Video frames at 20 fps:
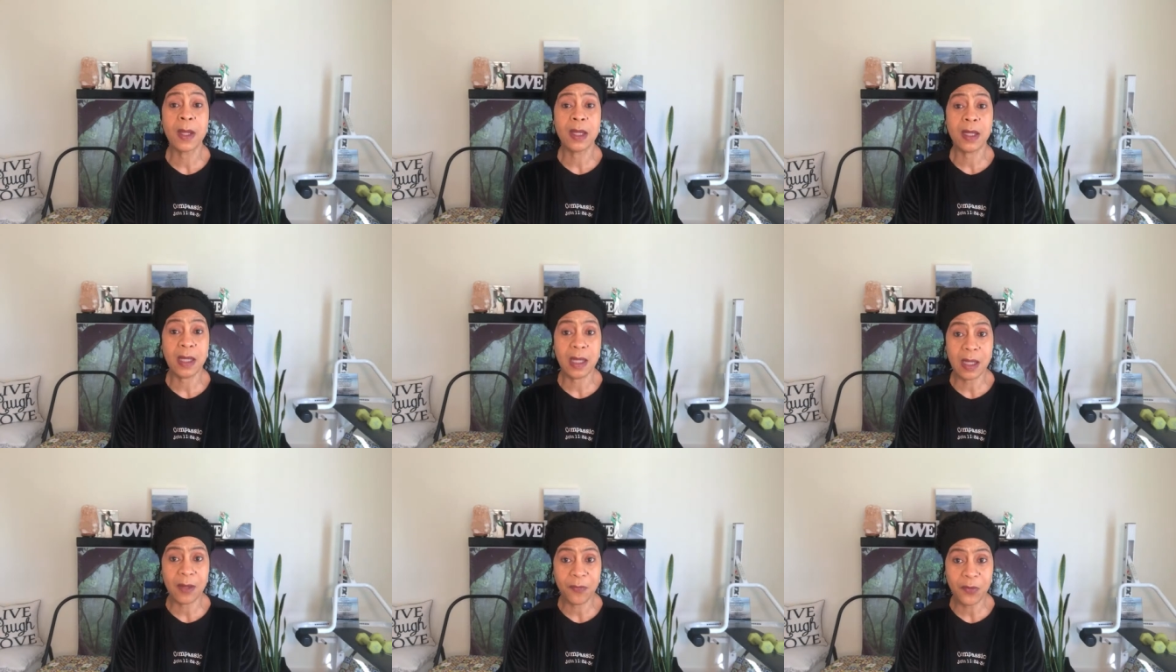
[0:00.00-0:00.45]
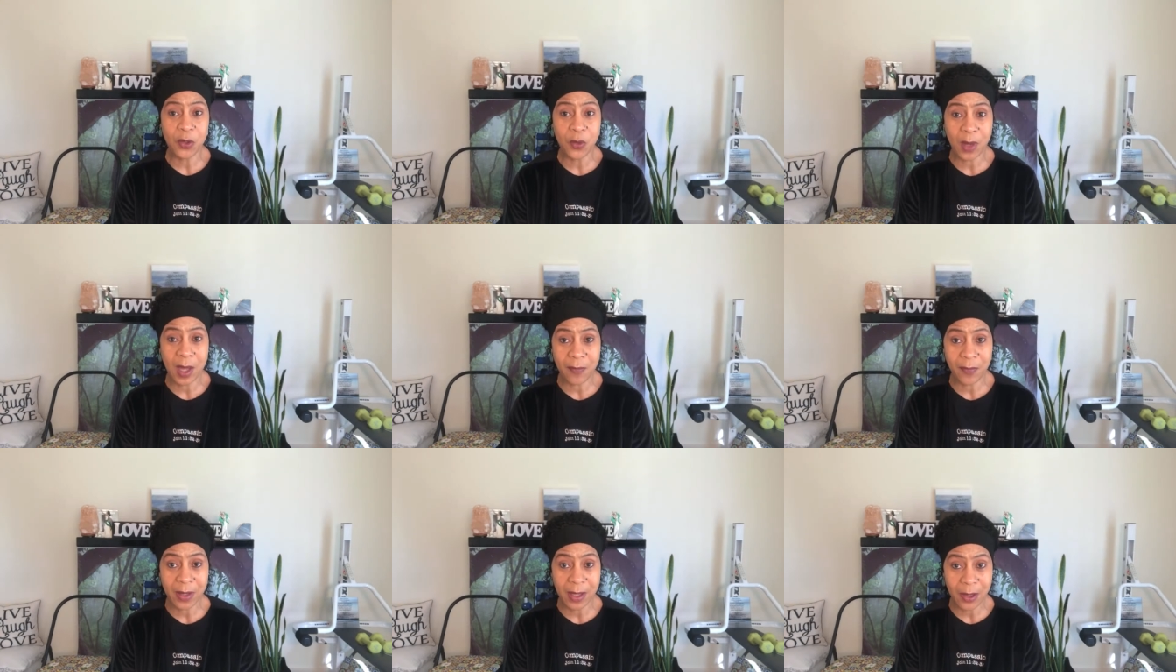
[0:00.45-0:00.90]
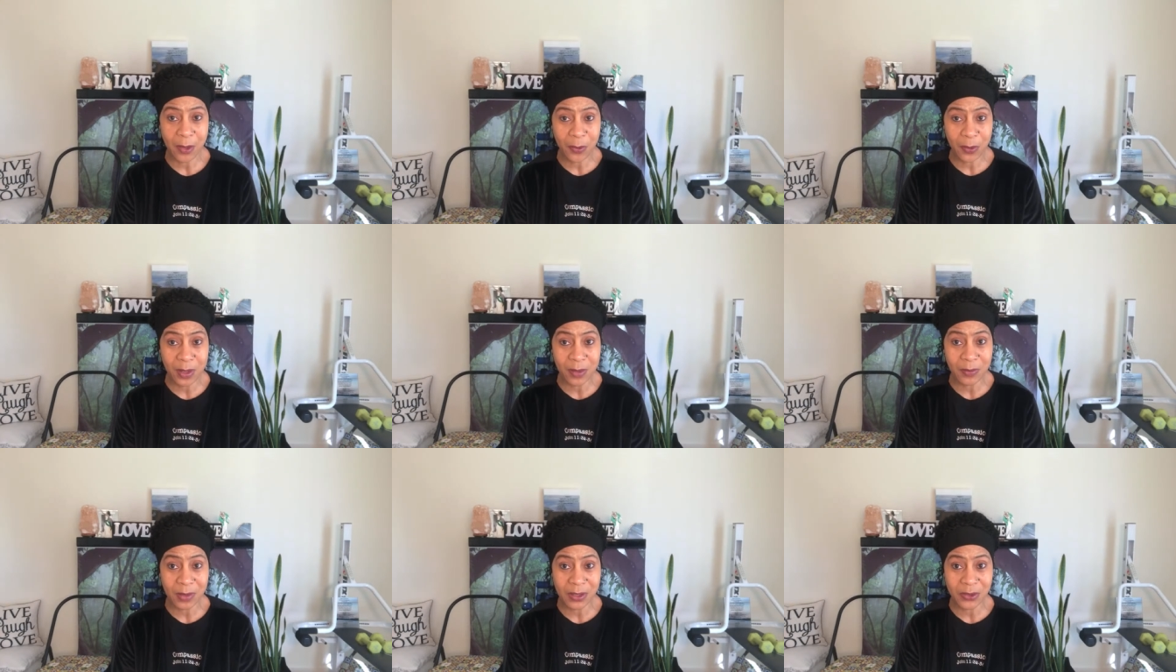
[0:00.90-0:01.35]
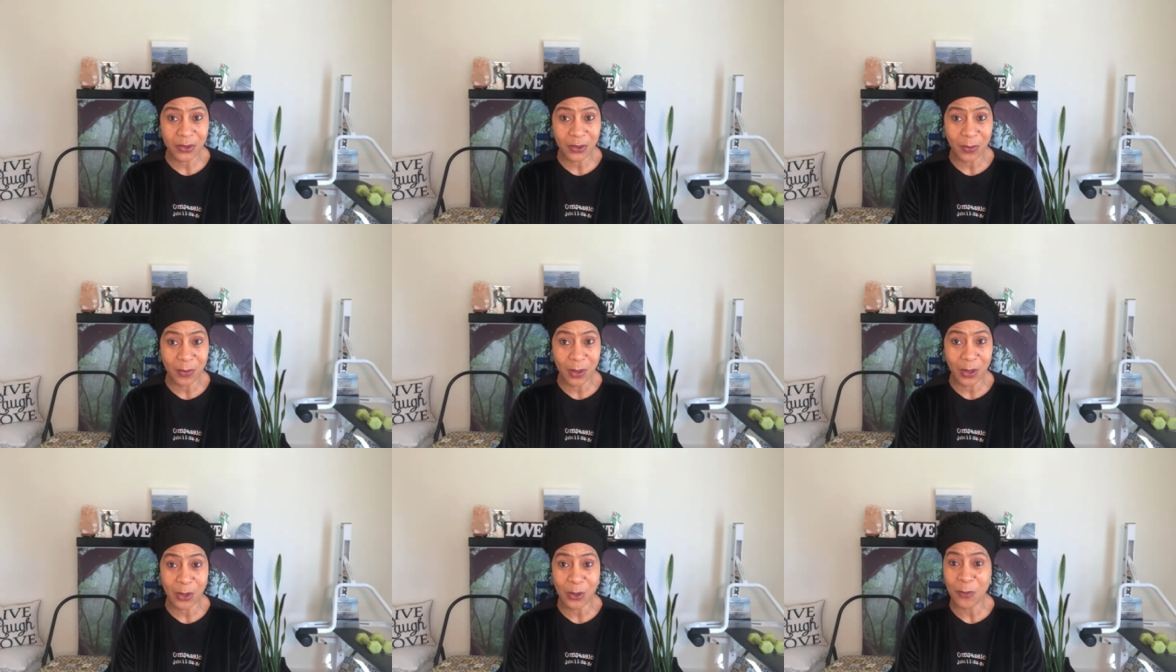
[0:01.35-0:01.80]
If you have a health
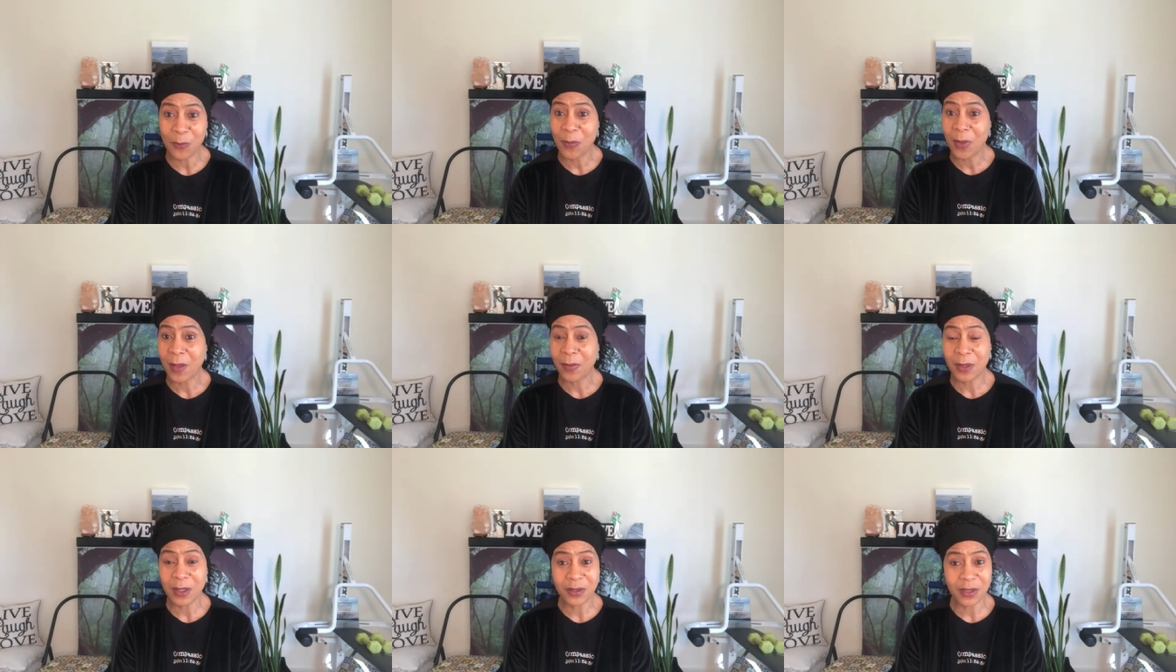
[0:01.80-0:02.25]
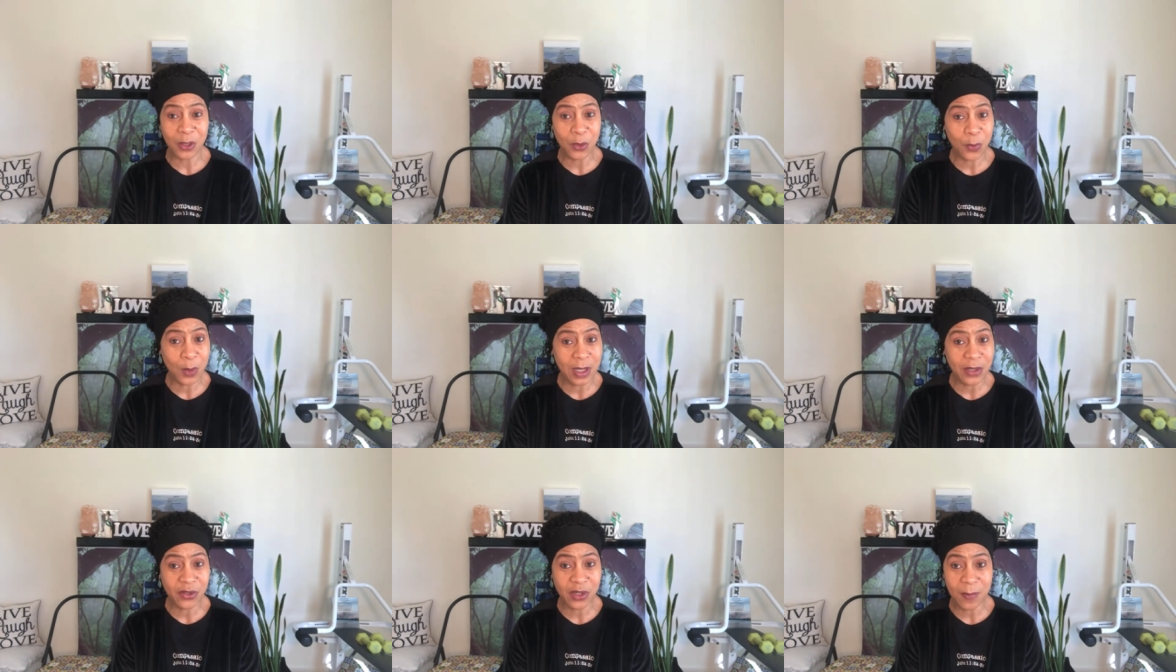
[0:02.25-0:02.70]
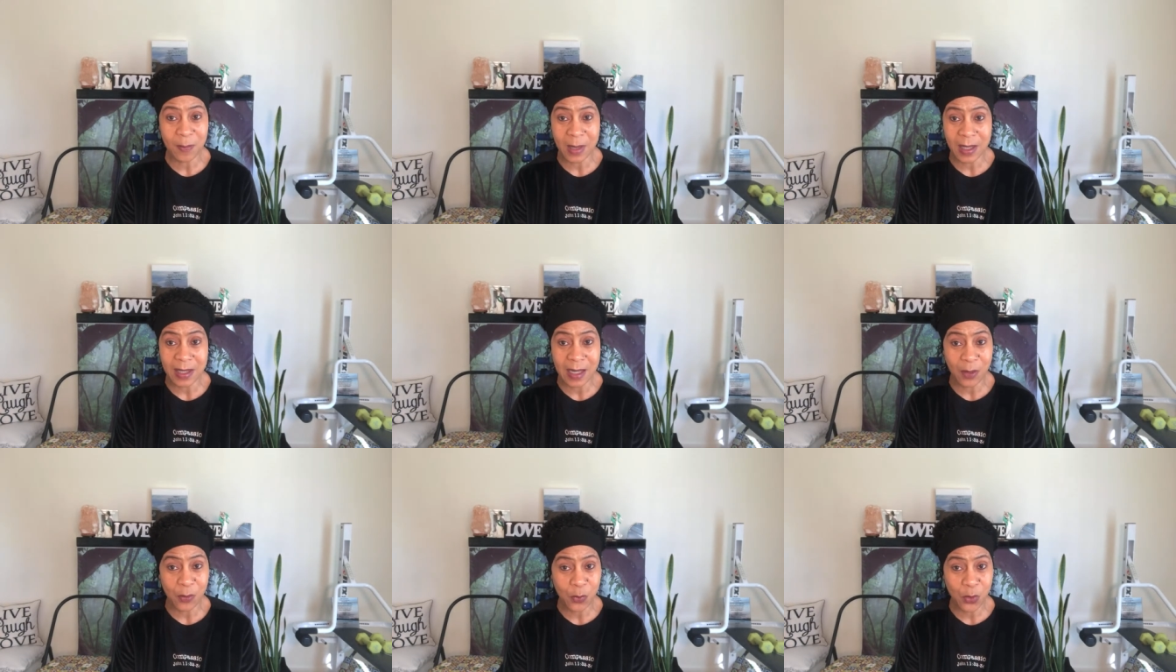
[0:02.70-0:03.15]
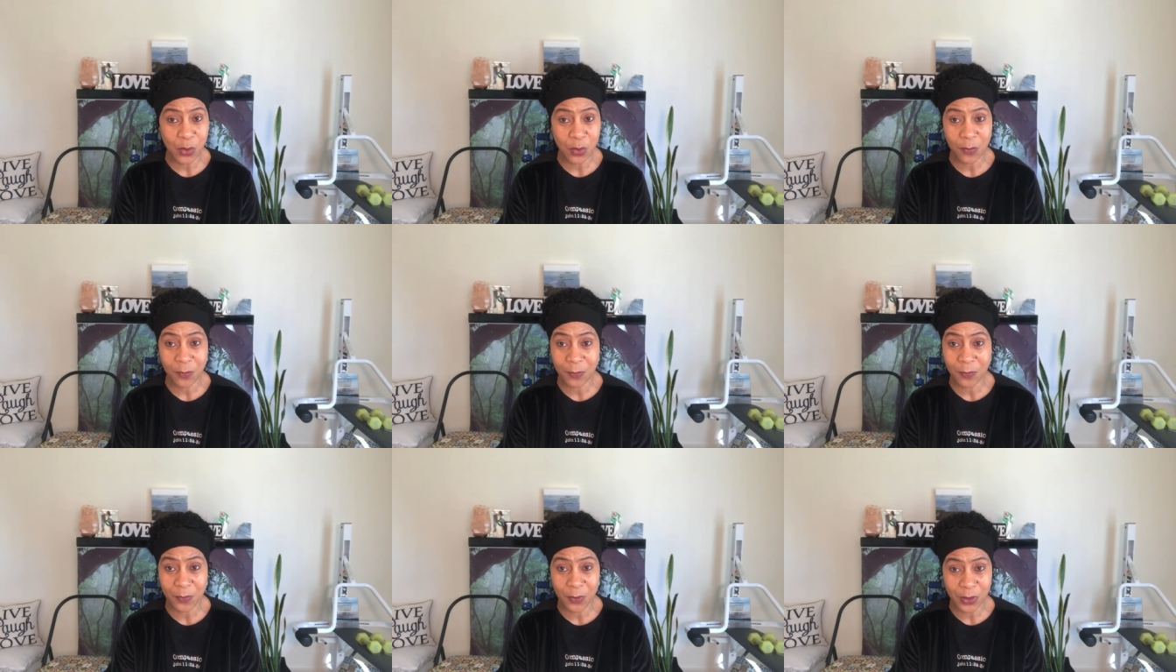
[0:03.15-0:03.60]
condition, though, this equation may not work
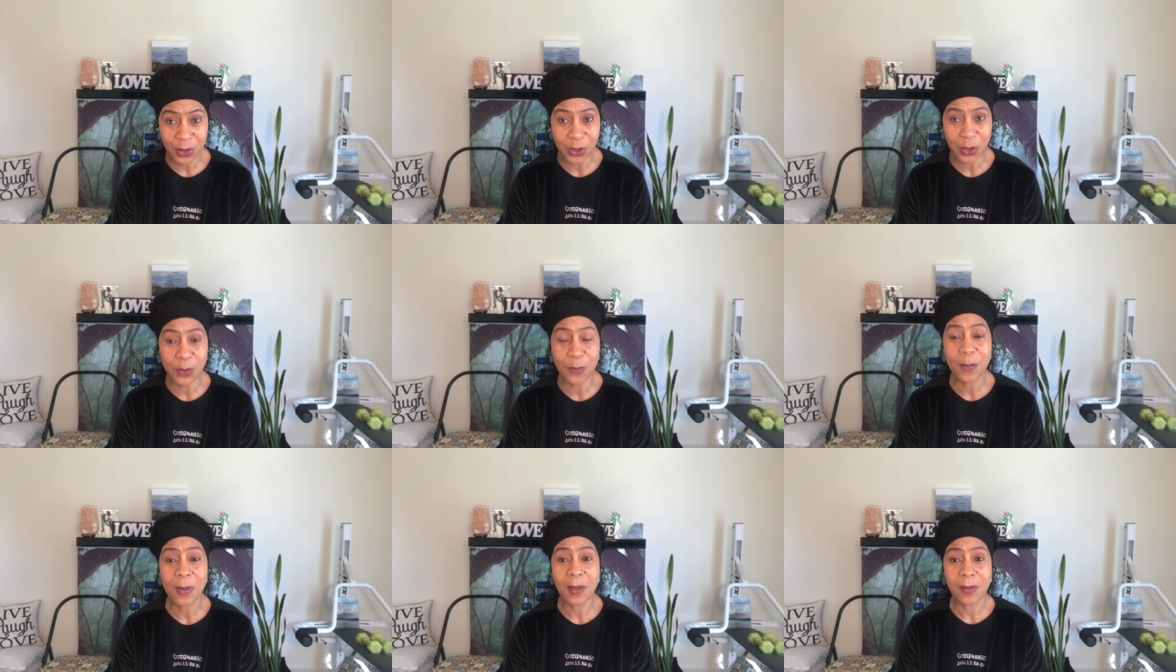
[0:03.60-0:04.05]
for you.